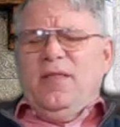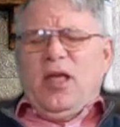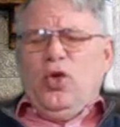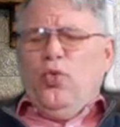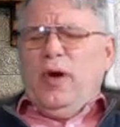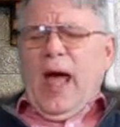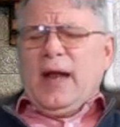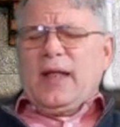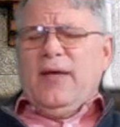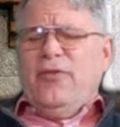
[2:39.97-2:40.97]
that you would
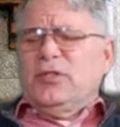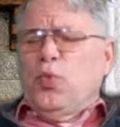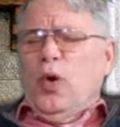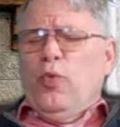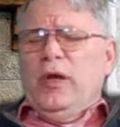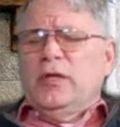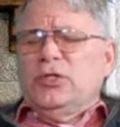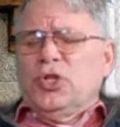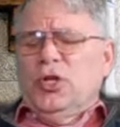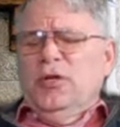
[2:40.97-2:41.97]
not give us what we
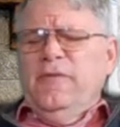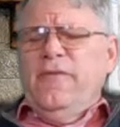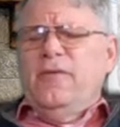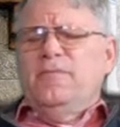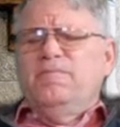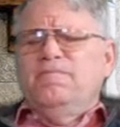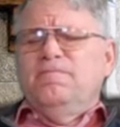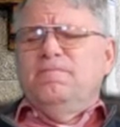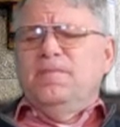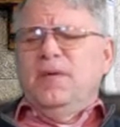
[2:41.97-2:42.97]
deserve,
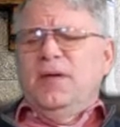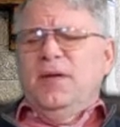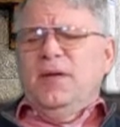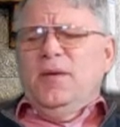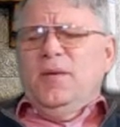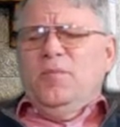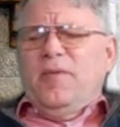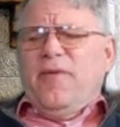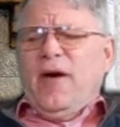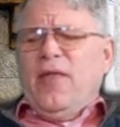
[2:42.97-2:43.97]

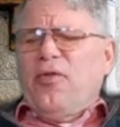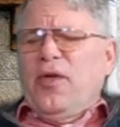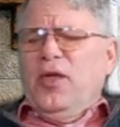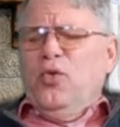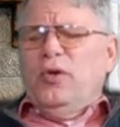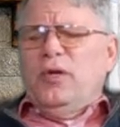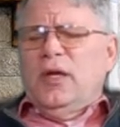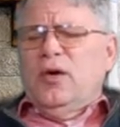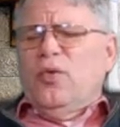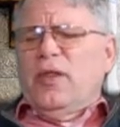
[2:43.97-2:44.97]
but Father, that you would
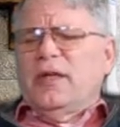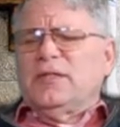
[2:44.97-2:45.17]
deal with